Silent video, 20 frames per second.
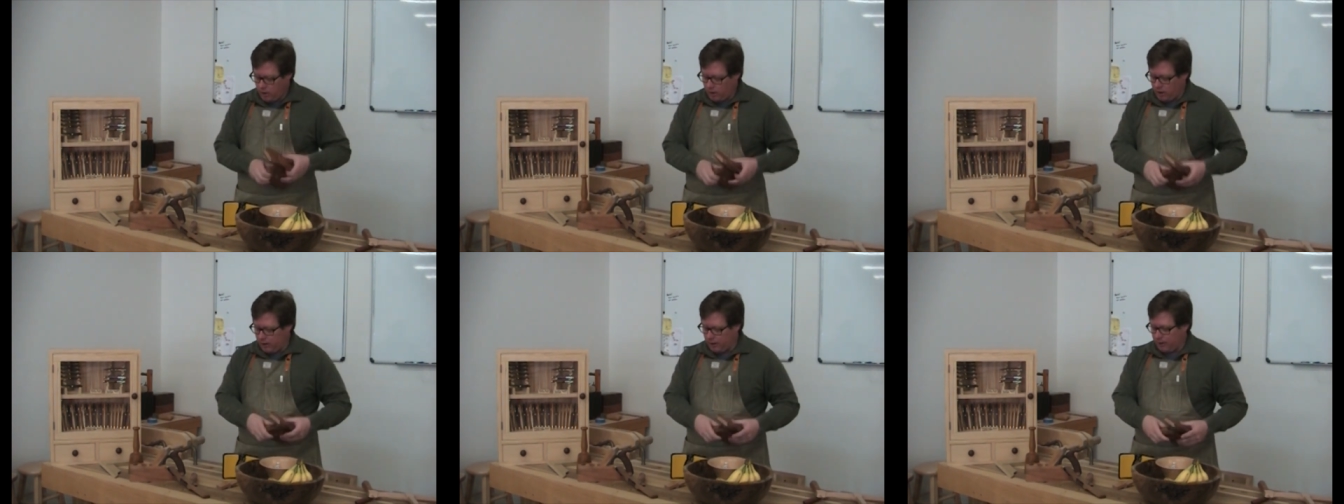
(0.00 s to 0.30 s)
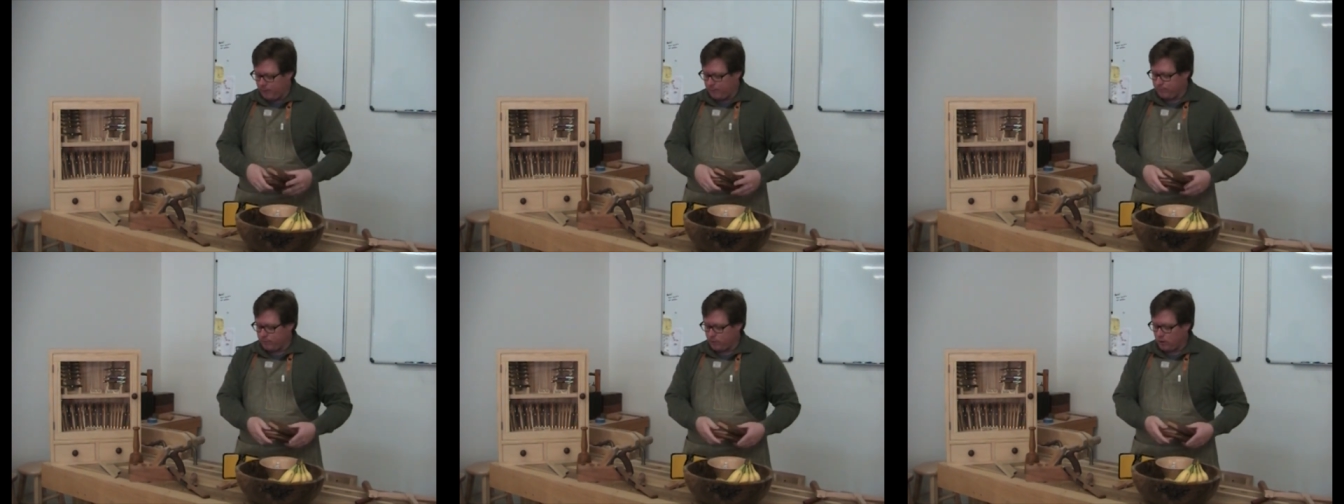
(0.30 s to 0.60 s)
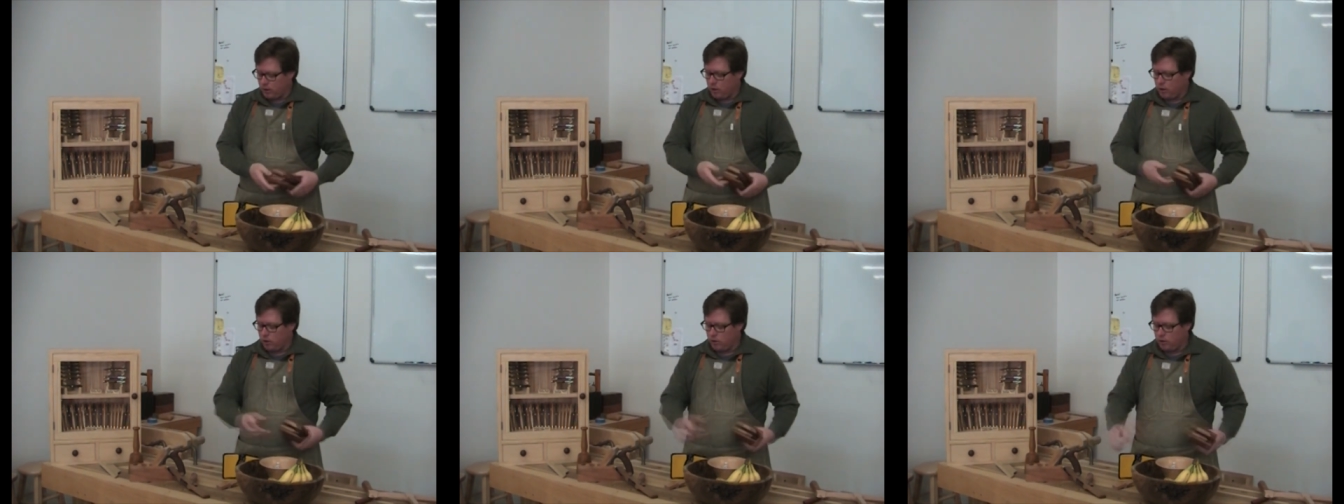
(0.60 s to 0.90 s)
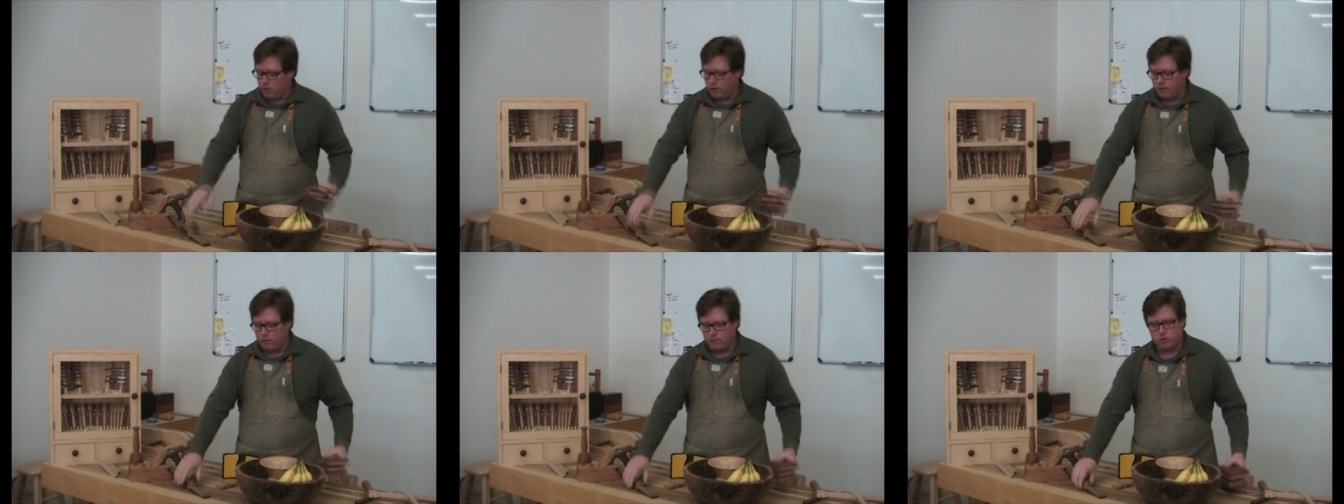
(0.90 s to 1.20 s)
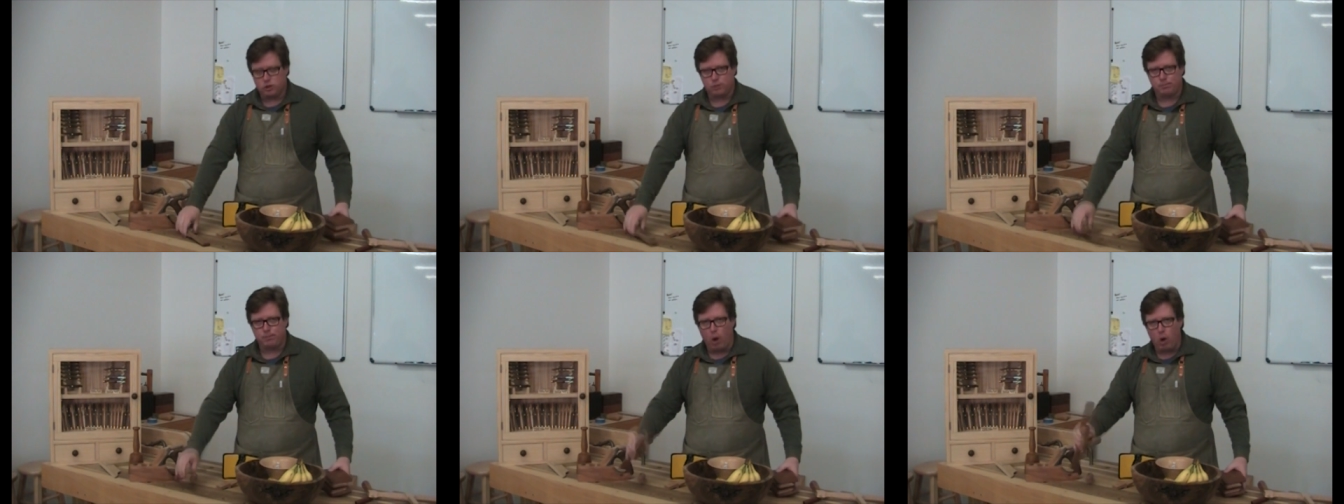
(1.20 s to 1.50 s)
Uh,
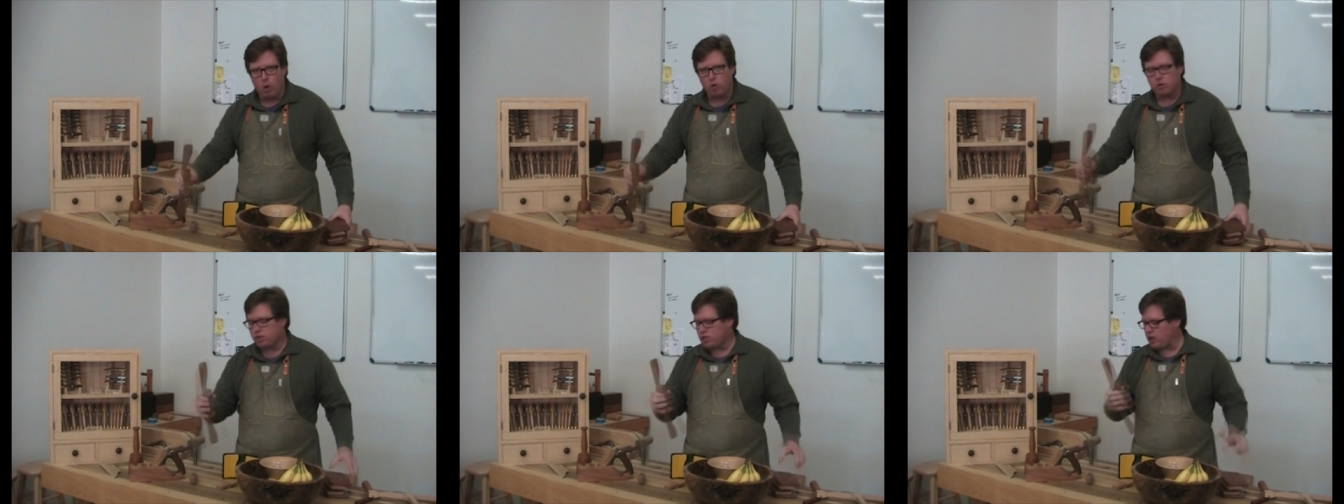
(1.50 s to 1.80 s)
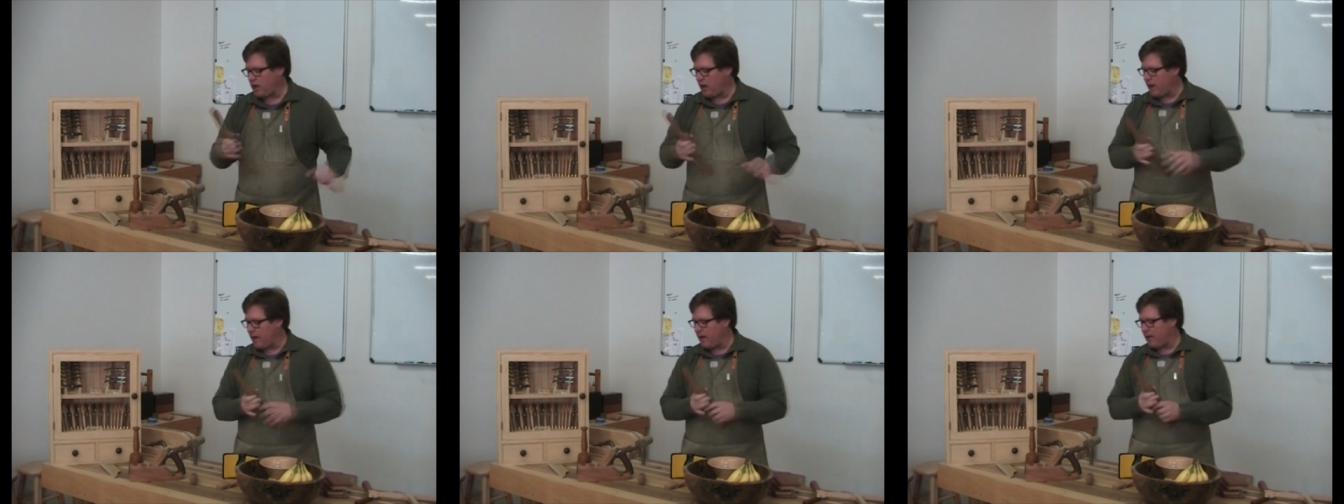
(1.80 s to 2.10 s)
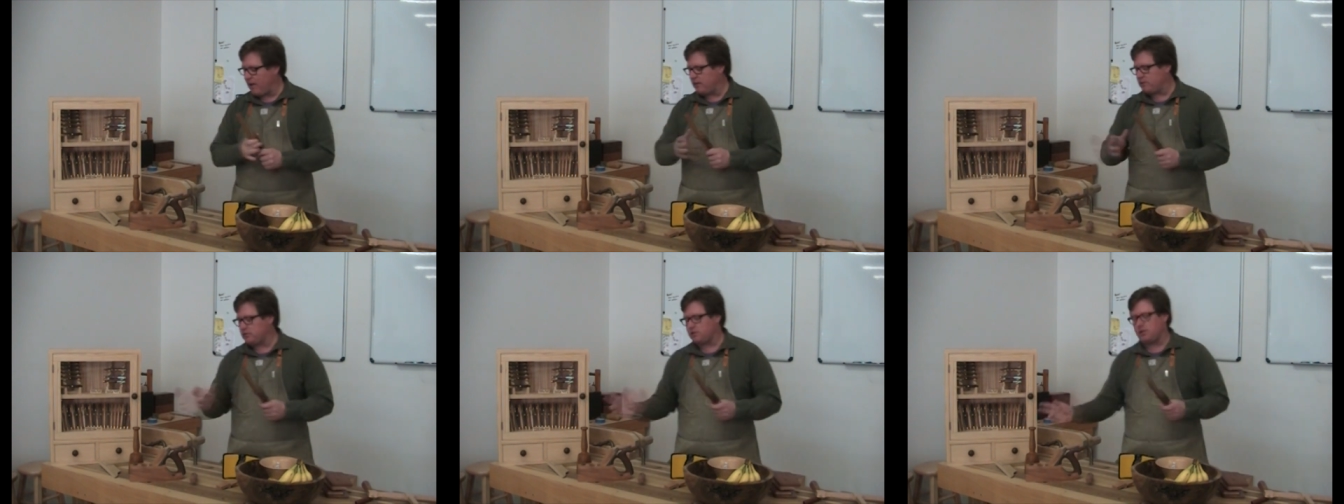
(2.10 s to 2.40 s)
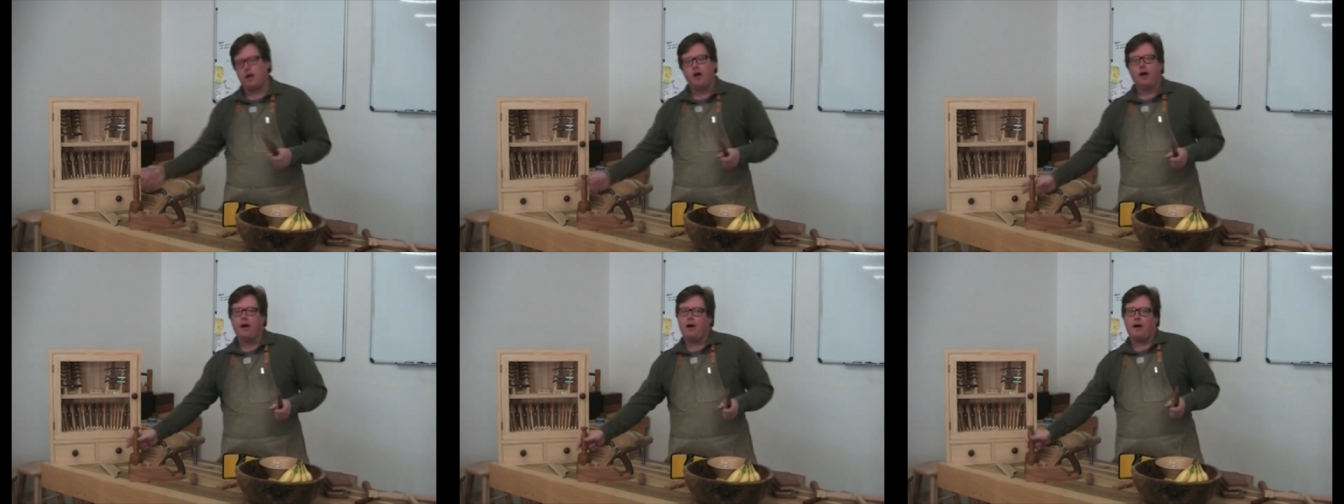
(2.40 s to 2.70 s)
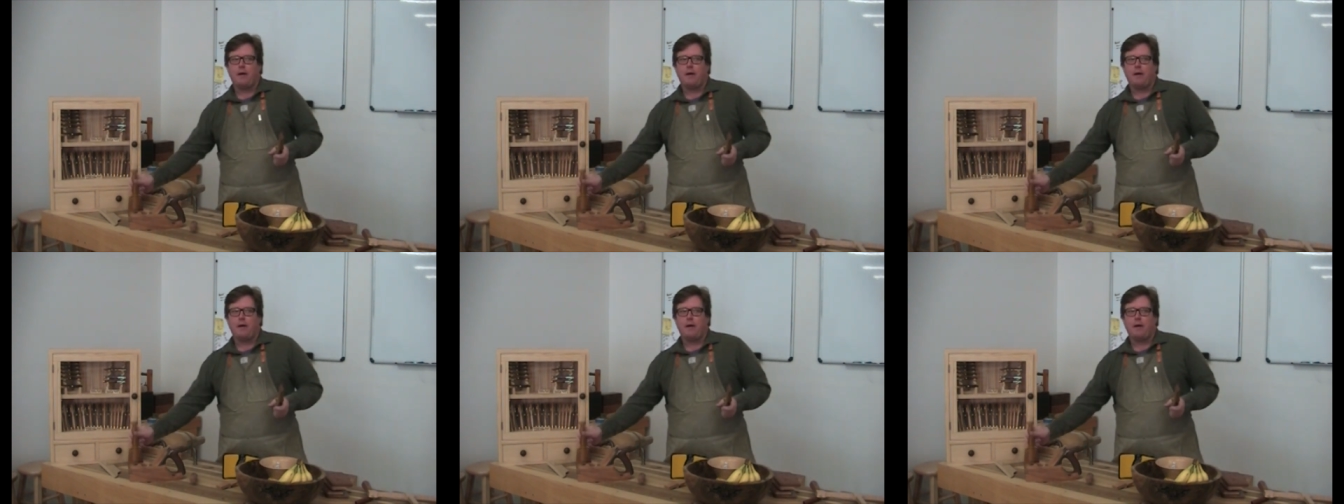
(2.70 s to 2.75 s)
spoke shays,